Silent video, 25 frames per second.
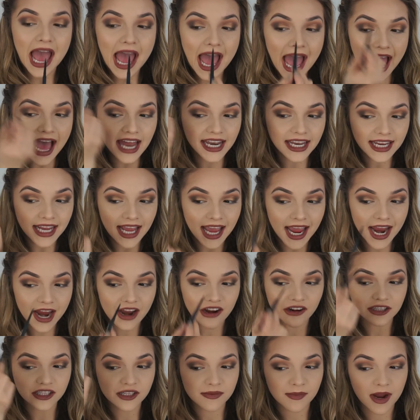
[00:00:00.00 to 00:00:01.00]
adding
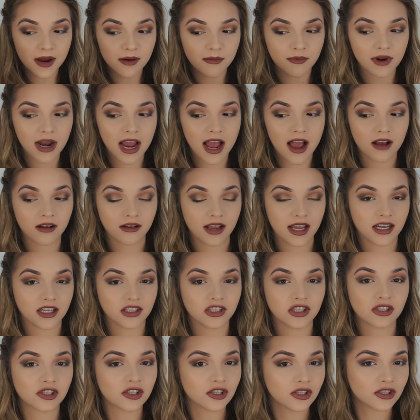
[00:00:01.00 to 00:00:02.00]
hair to my brow, and it
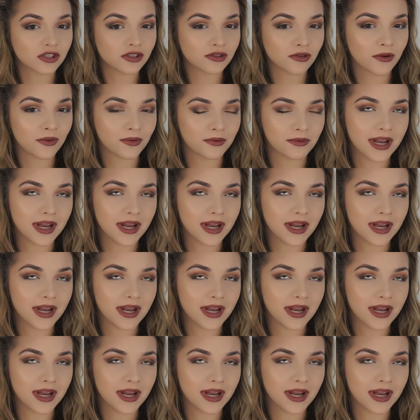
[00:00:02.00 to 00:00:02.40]
just looks so